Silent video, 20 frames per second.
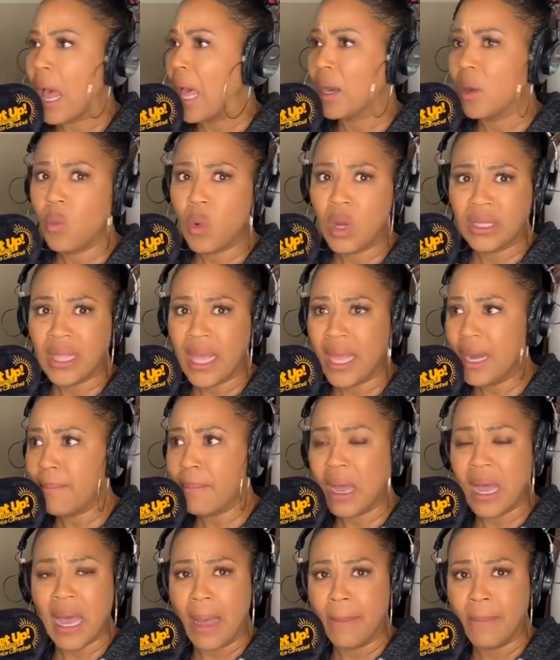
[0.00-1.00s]
I don't want that in
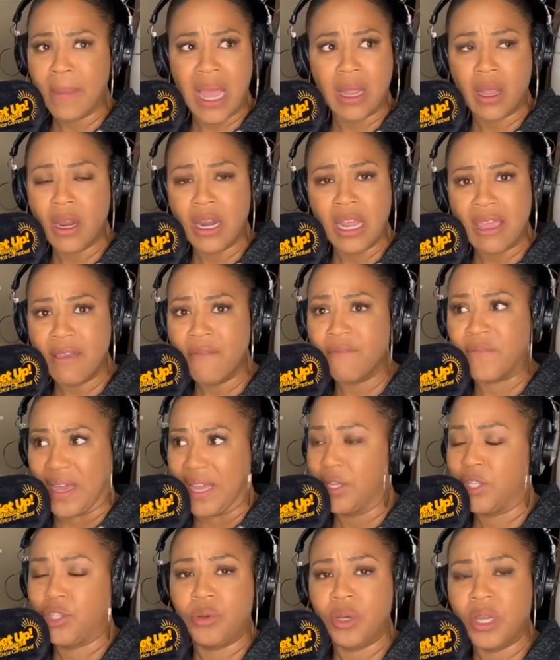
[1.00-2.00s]
my, I'm not going to
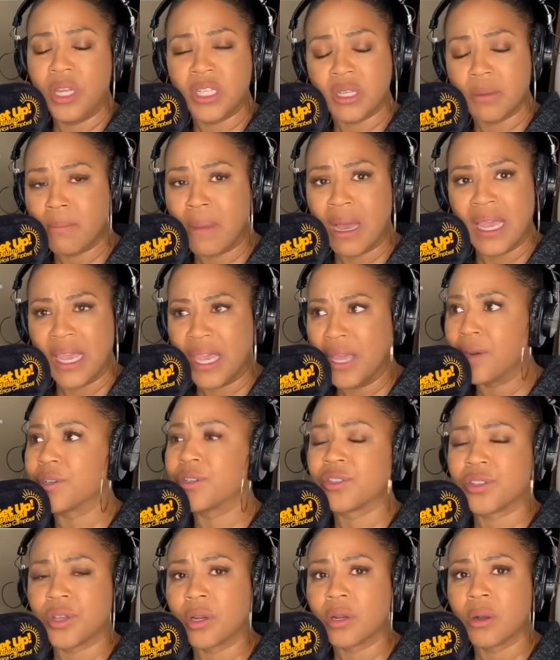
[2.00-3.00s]
invite you into my inner
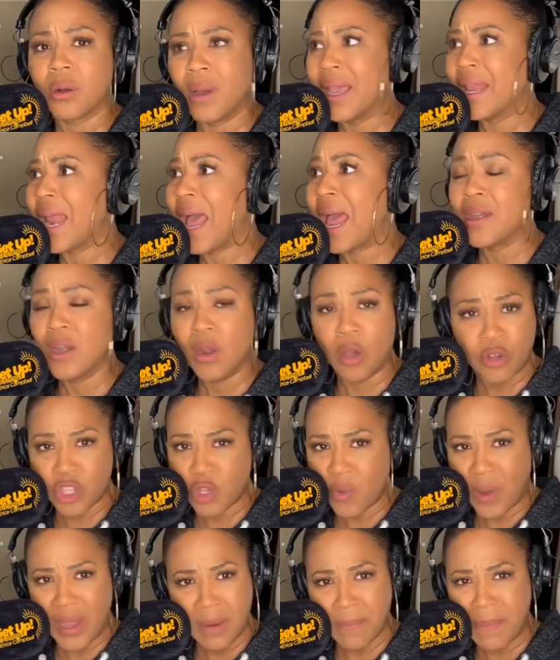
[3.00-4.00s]
circle. And I know
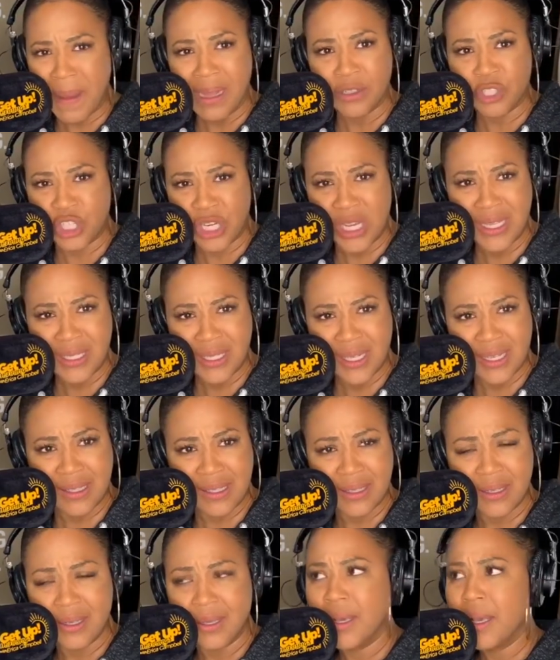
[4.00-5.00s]
you ain't about
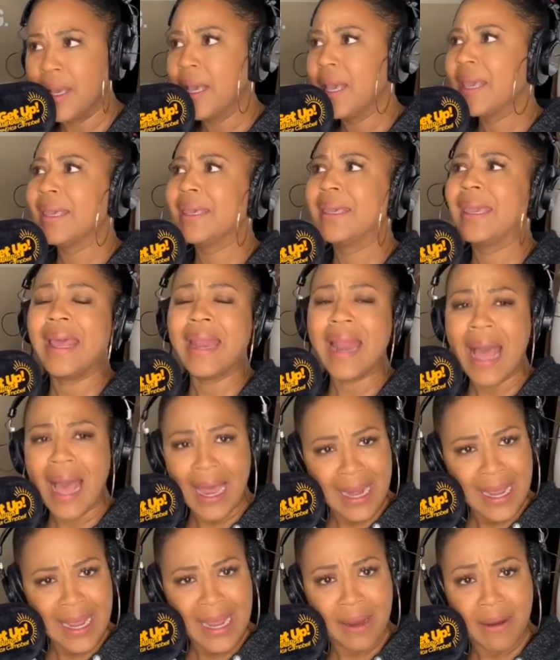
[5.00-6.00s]
Jesus. Get
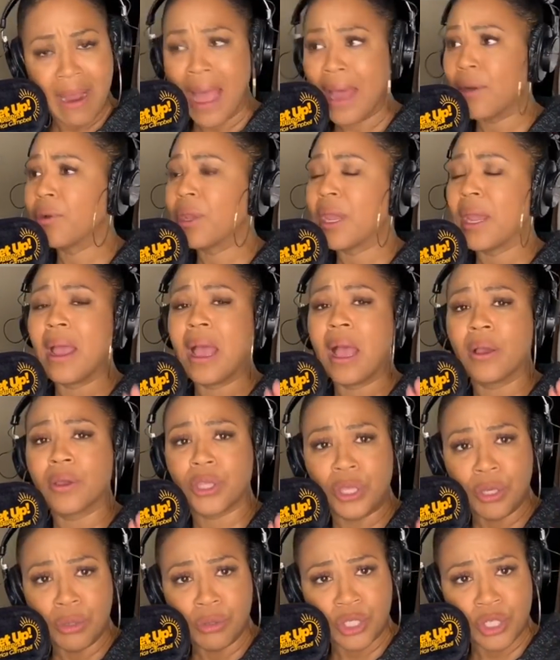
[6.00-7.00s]
out of here. I don't care how
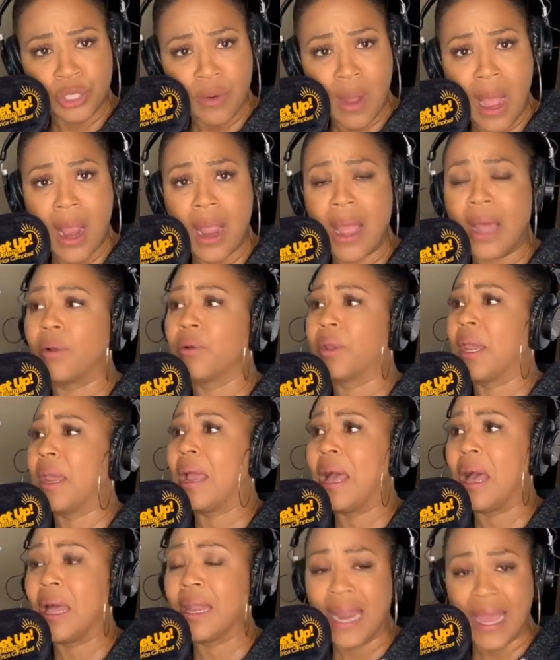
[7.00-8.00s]
cute you are. I don't care
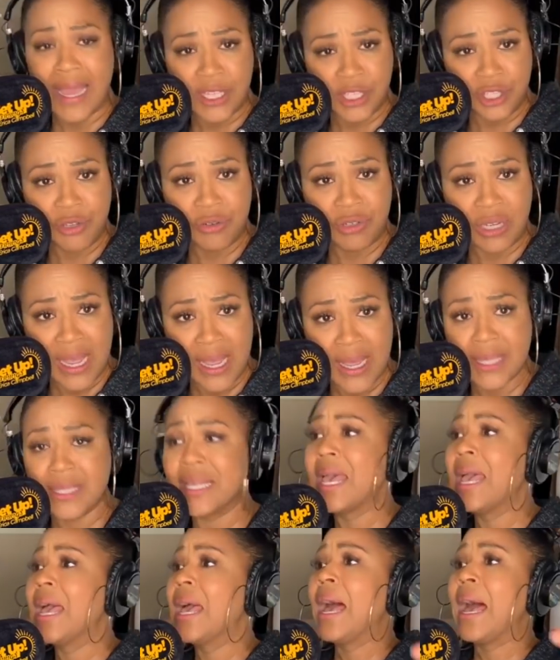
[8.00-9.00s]
how nice you dance.
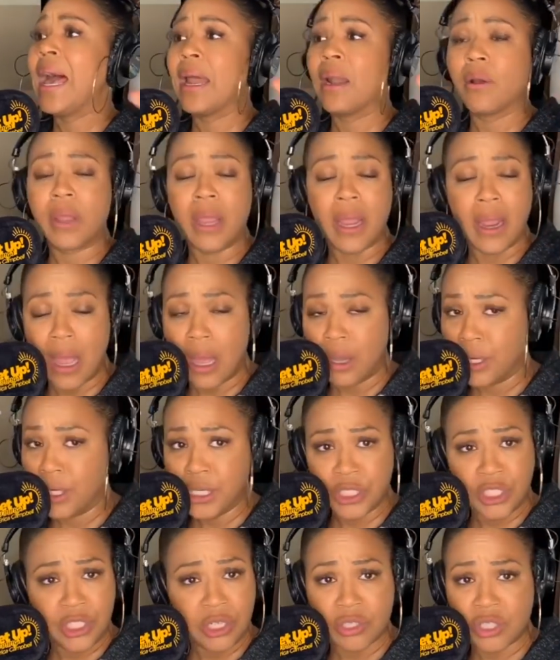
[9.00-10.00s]
I don't care how
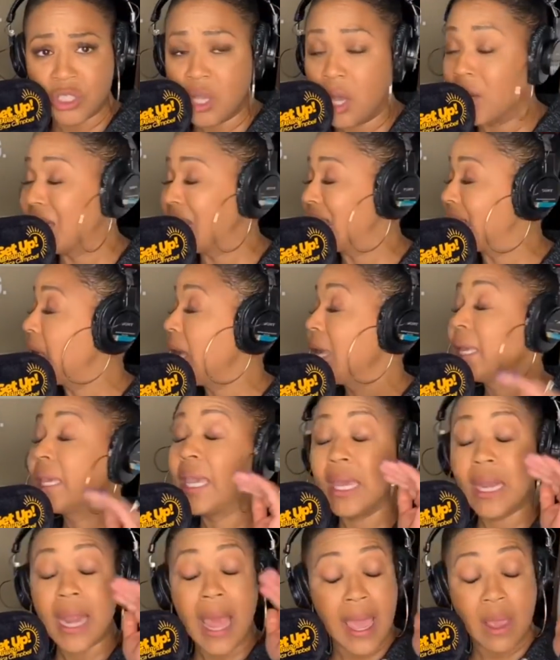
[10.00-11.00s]
good your song is.
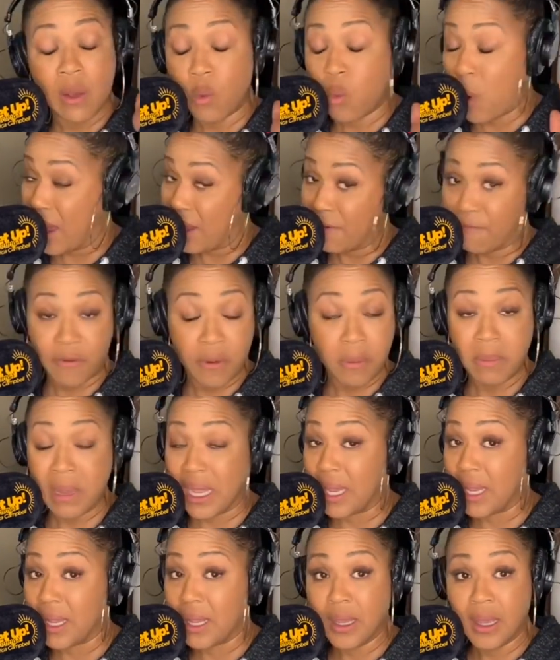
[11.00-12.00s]
Get away from
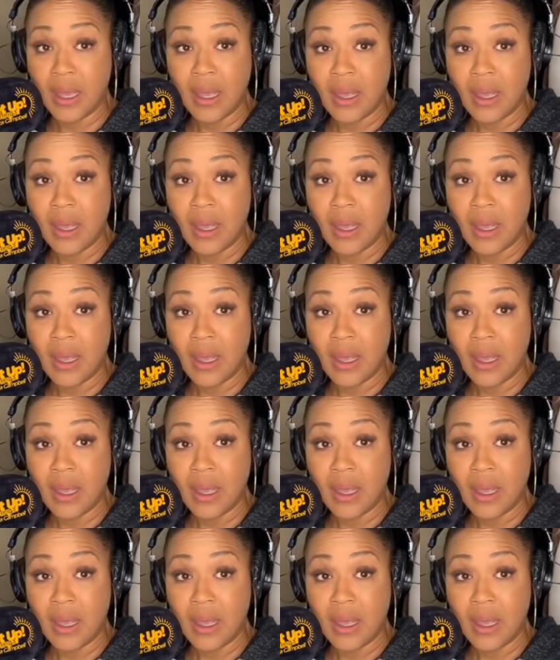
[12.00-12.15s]
me.